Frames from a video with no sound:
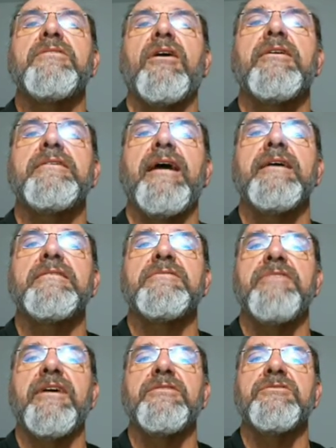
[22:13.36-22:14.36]
are the days of
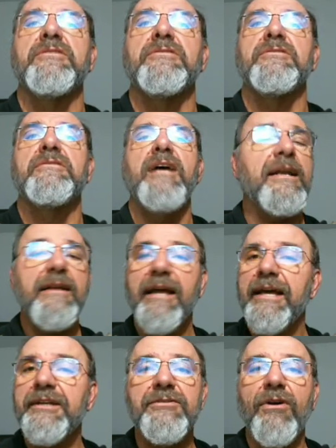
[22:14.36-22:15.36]
vengeance, not
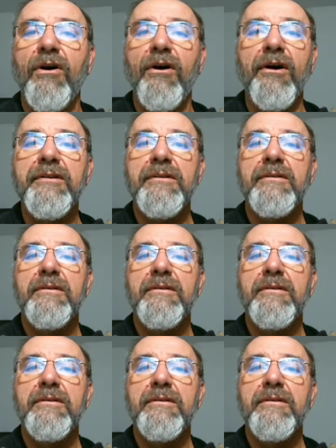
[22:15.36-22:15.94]
later on.